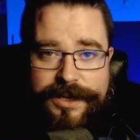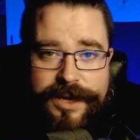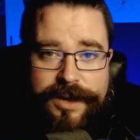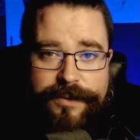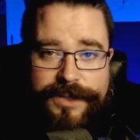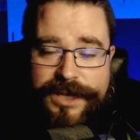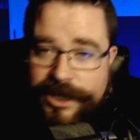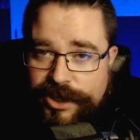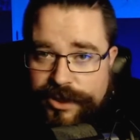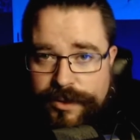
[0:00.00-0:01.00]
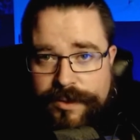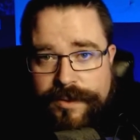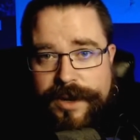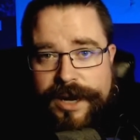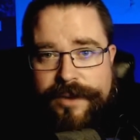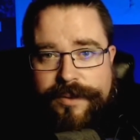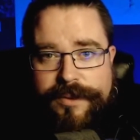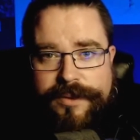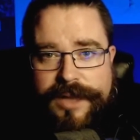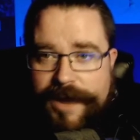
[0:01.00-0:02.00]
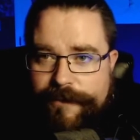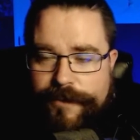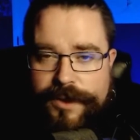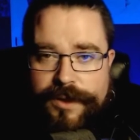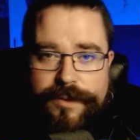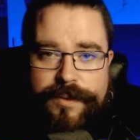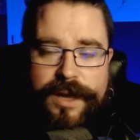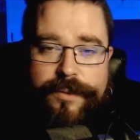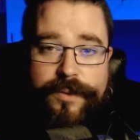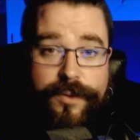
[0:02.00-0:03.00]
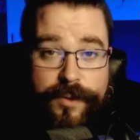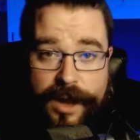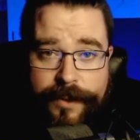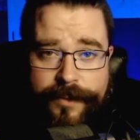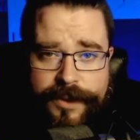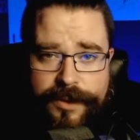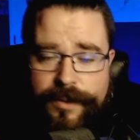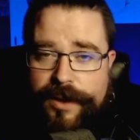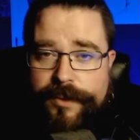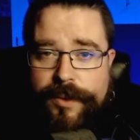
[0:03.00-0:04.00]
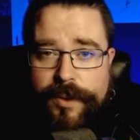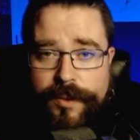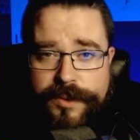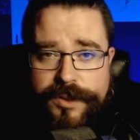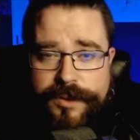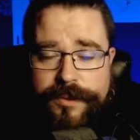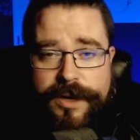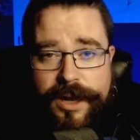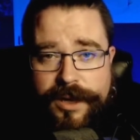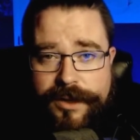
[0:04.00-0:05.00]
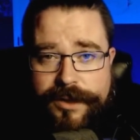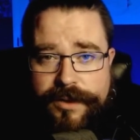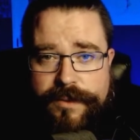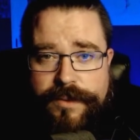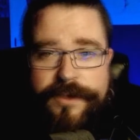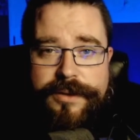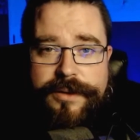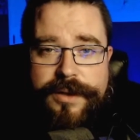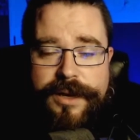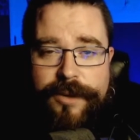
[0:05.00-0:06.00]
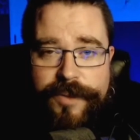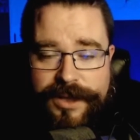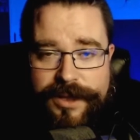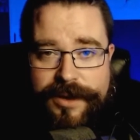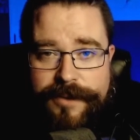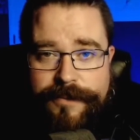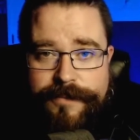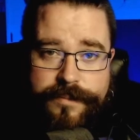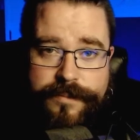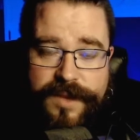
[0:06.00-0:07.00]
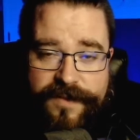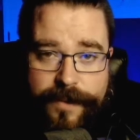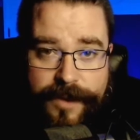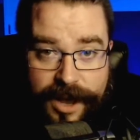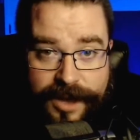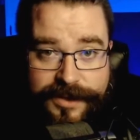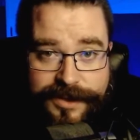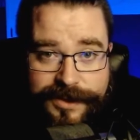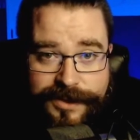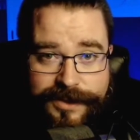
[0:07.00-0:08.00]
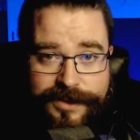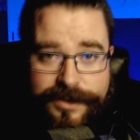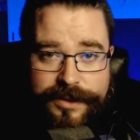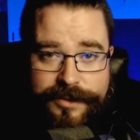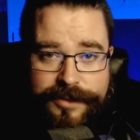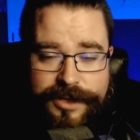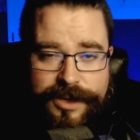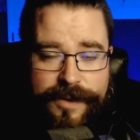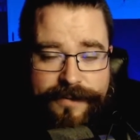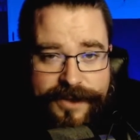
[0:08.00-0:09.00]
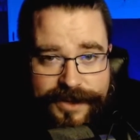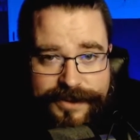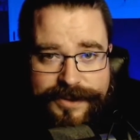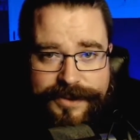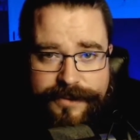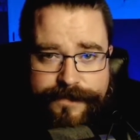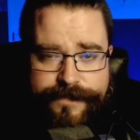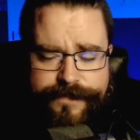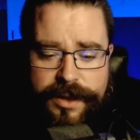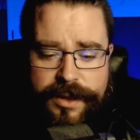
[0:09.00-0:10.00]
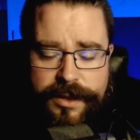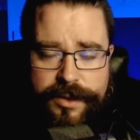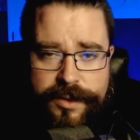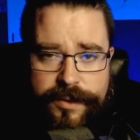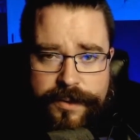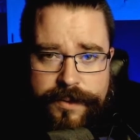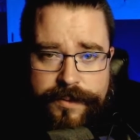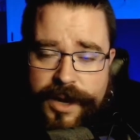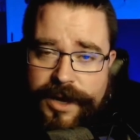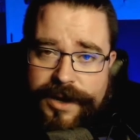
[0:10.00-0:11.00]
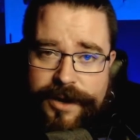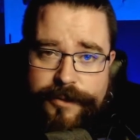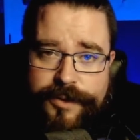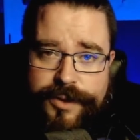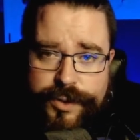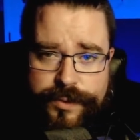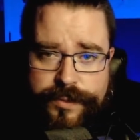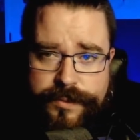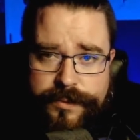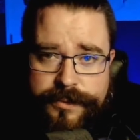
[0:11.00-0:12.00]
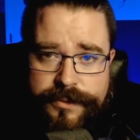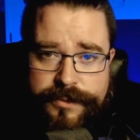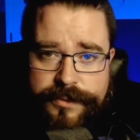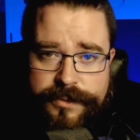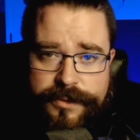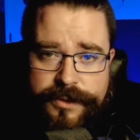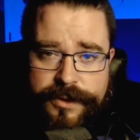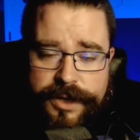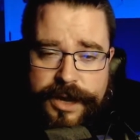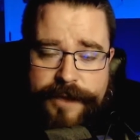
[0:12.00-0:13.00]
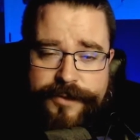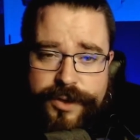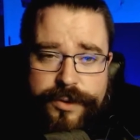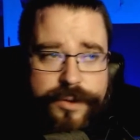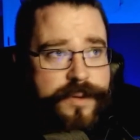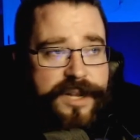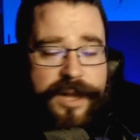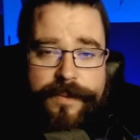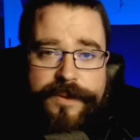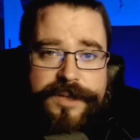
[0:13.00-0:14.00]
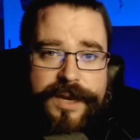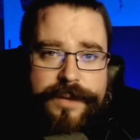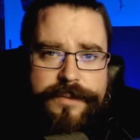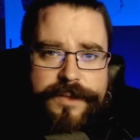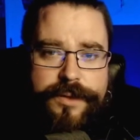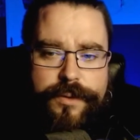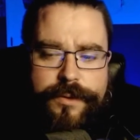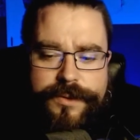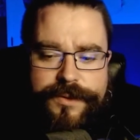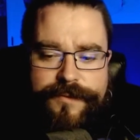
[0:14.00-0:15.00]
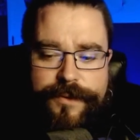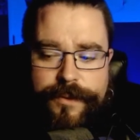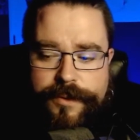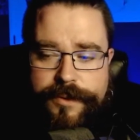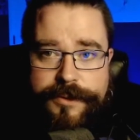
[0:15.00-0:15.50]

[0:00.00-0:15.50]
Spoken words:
I will teach you. I will laugh with you. I will cry with you. I will hold you and hug you. And I'll be there. If I'm not, that you have this. You're right now too. And I've shown you it a couple of times in the course of your